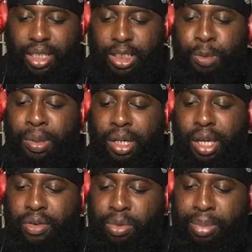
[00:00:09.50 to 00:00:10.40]
Spunky
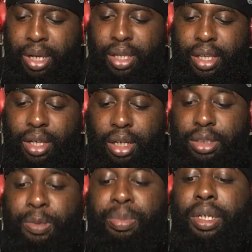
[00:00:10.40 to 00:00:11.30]
and Rebecca, uh,
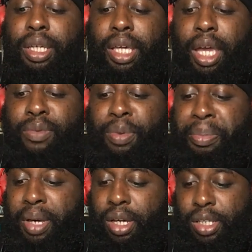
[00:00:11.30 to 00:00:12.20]
Spunky and
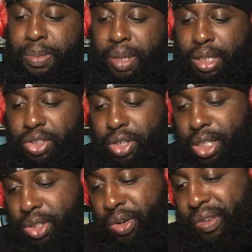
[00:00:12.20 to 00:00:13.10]
rebellious Becky
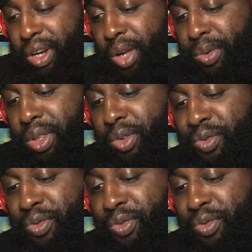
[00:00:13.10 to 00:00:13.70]
tries to reconnect with,